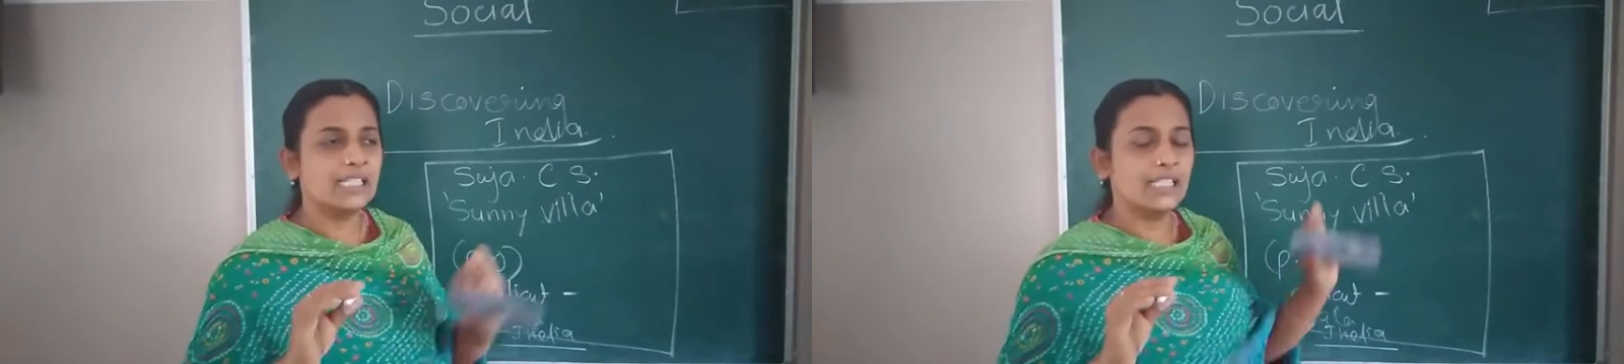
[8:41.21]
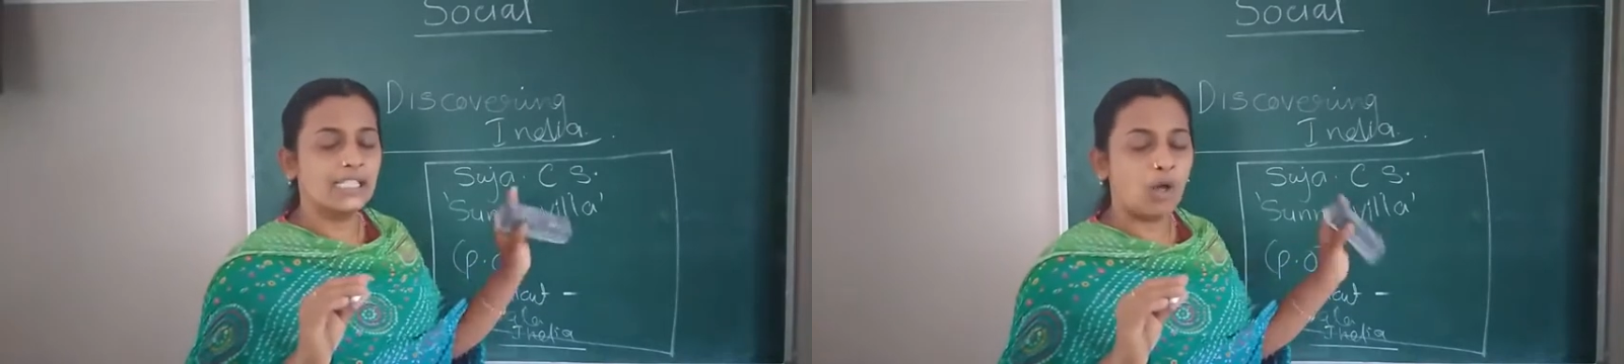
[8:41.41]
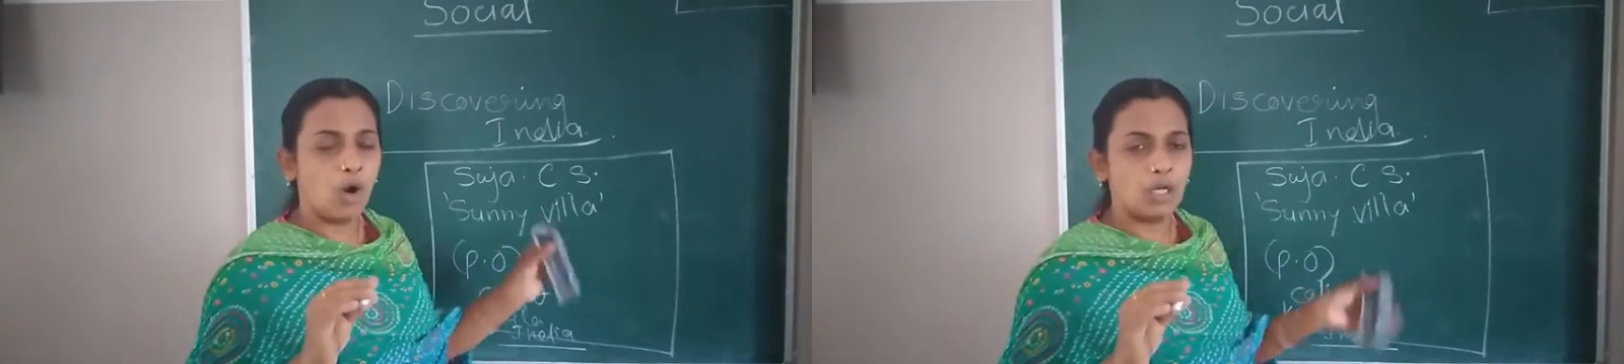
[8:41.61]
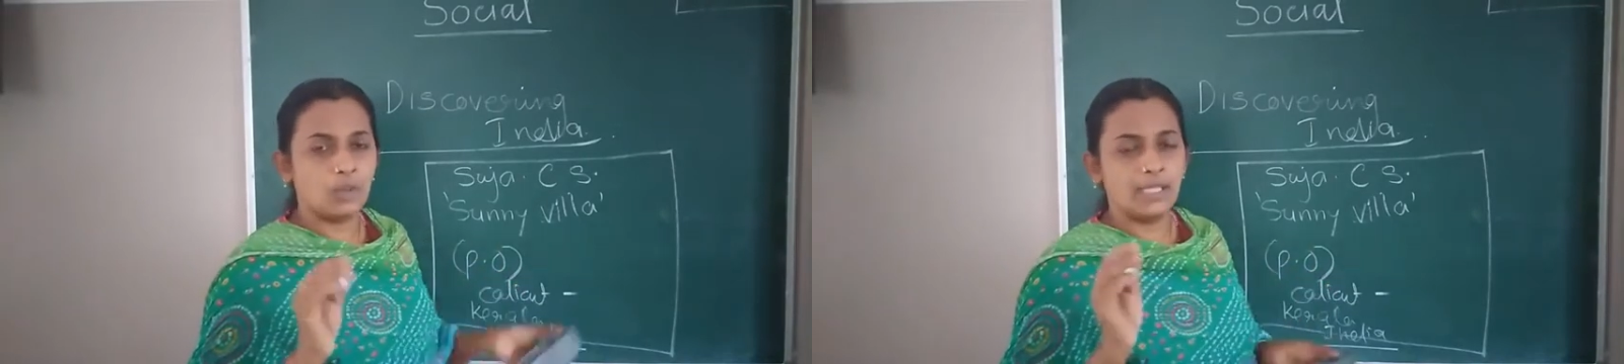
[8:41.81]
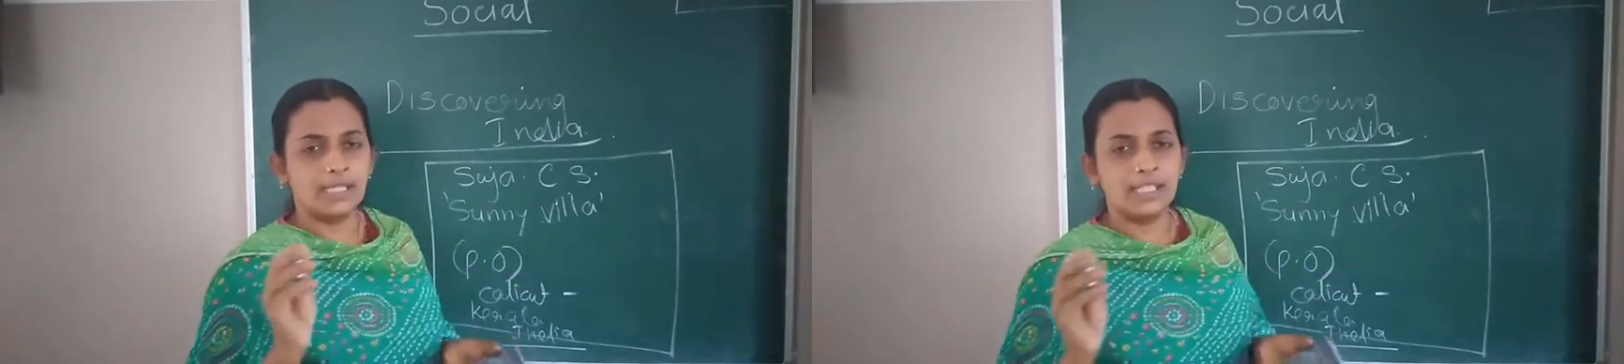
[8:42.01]
these all
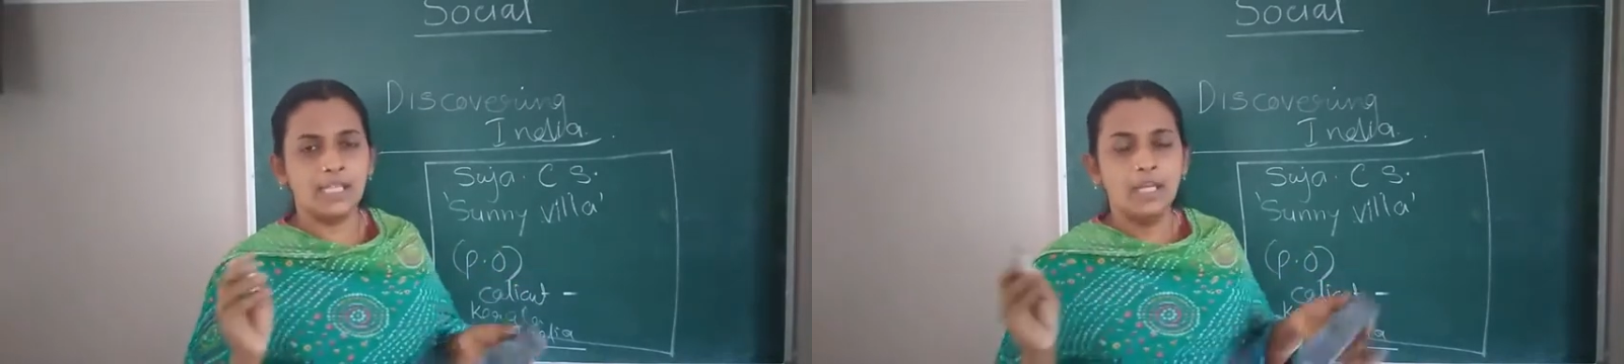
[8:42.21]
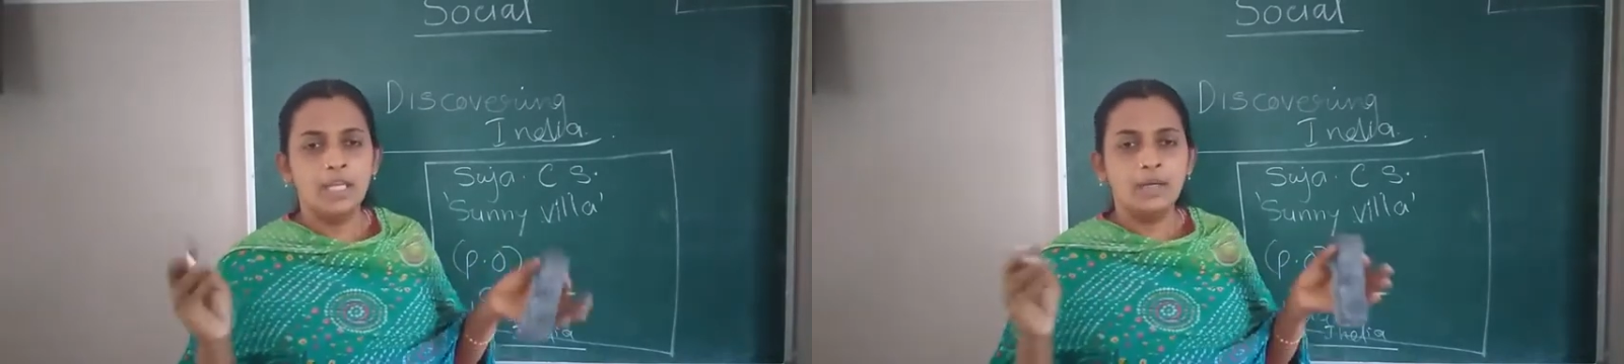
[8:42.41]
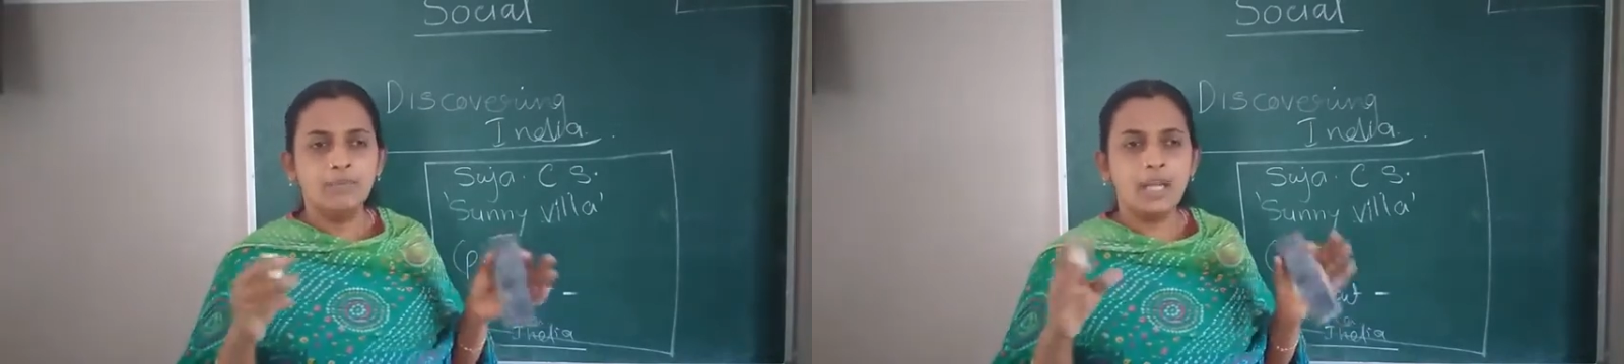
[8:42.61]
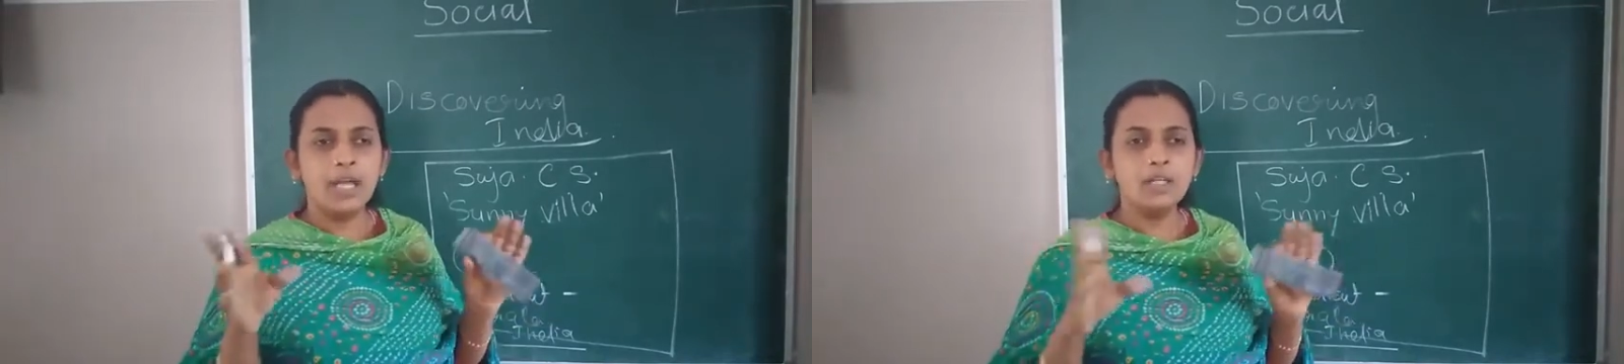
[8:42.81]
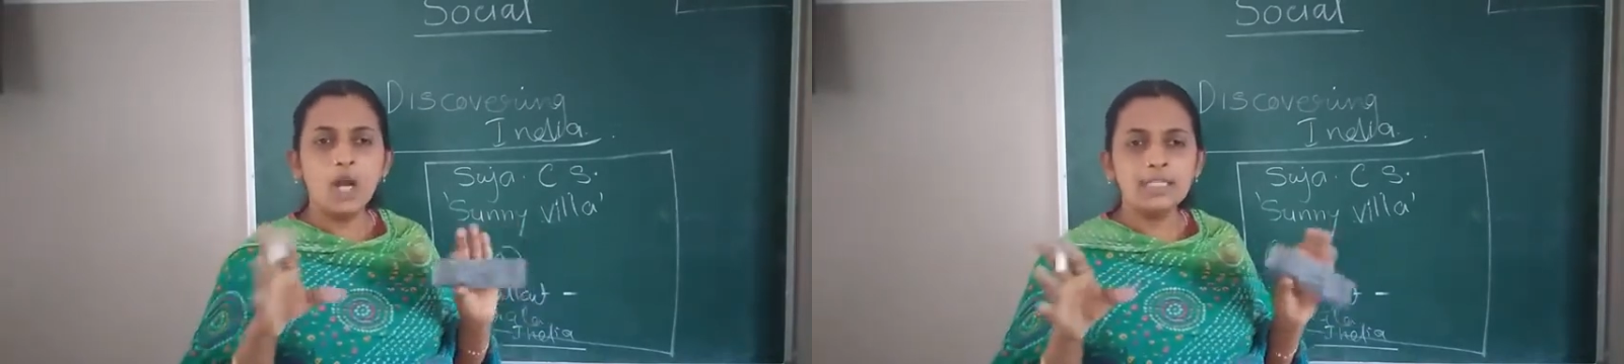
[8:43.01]
questions. We
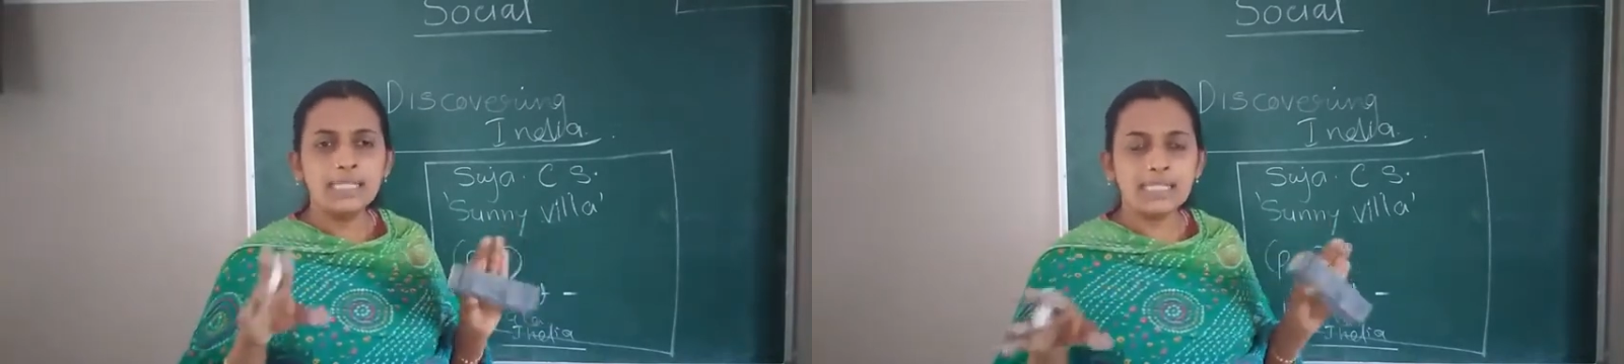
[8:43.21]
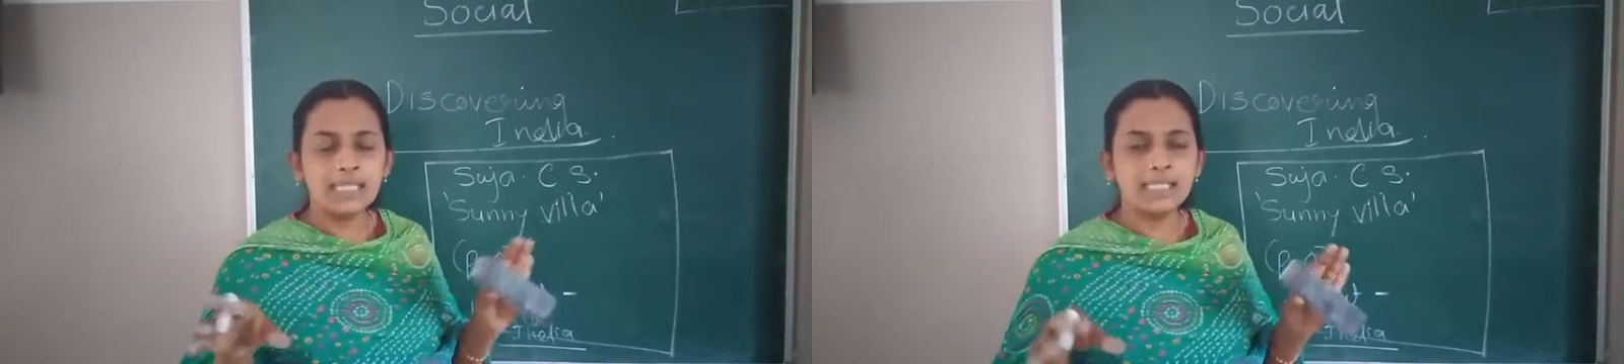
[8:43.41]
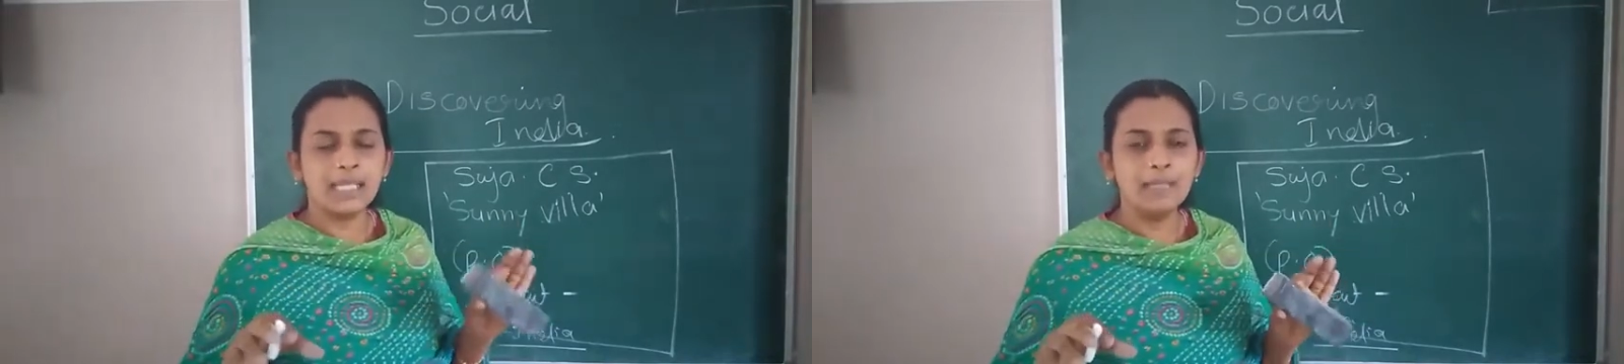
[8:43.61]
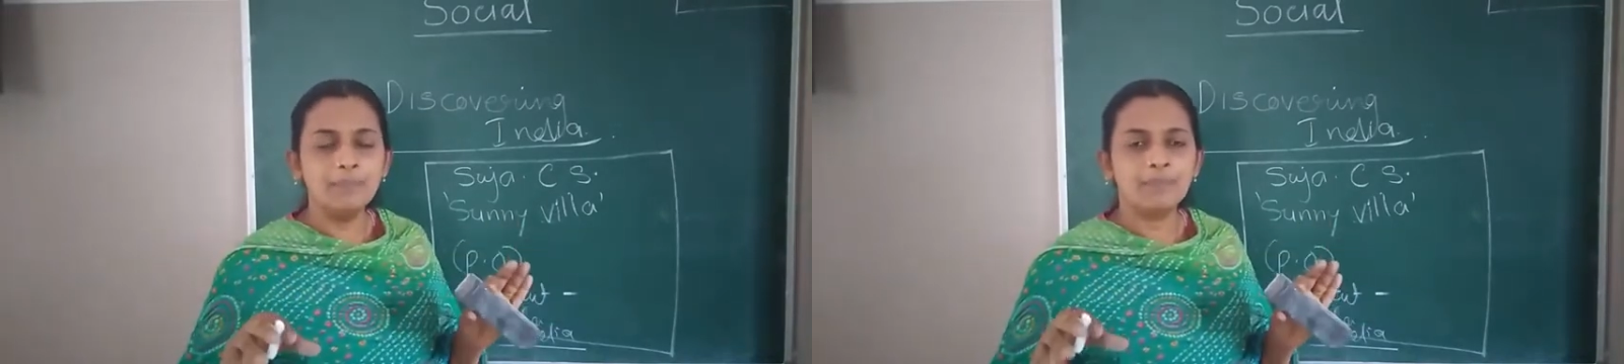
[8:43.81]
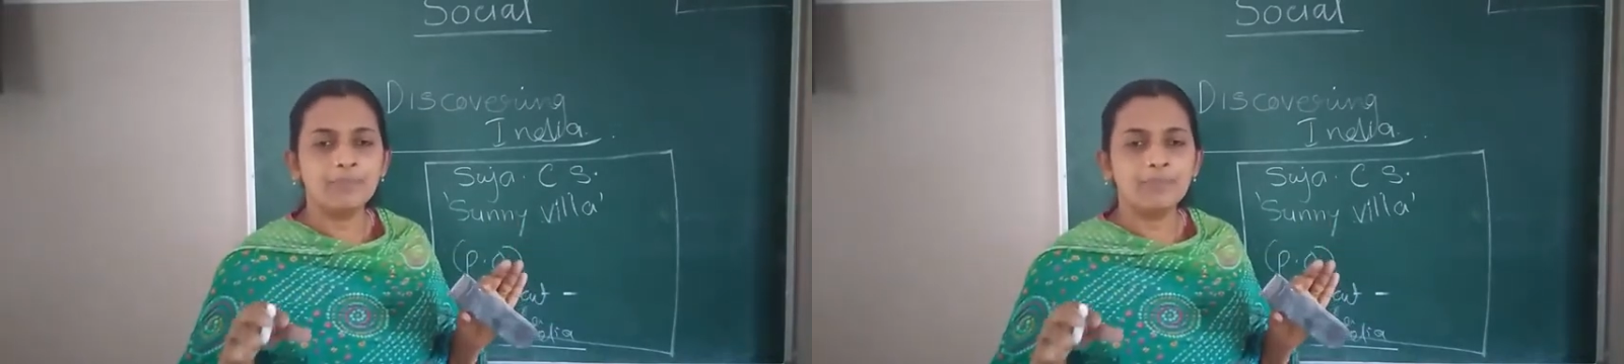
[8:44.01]
are not discussing.